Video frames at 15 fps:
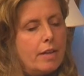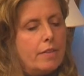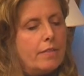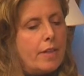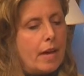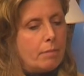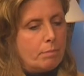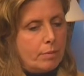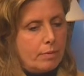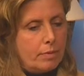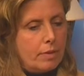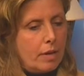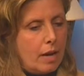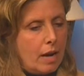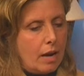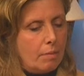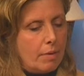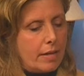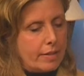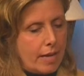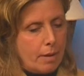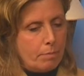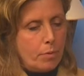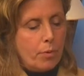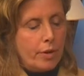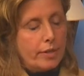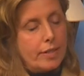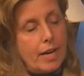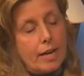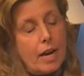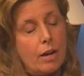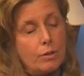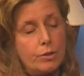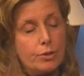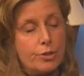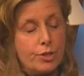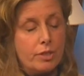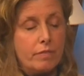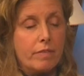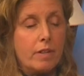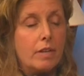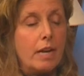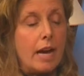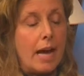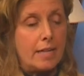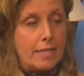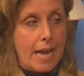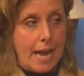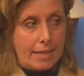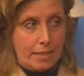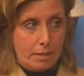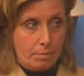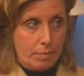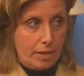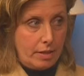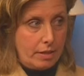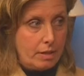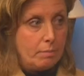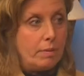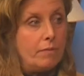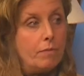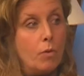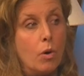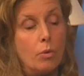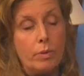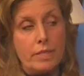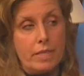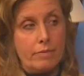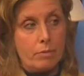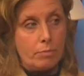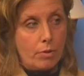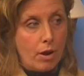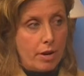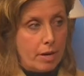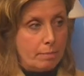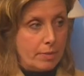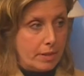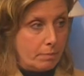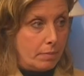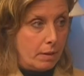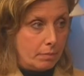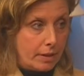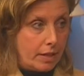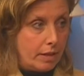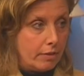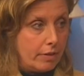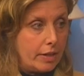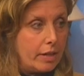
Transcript: that at that point that council should have contacted me before it was even brought up at the public hearing.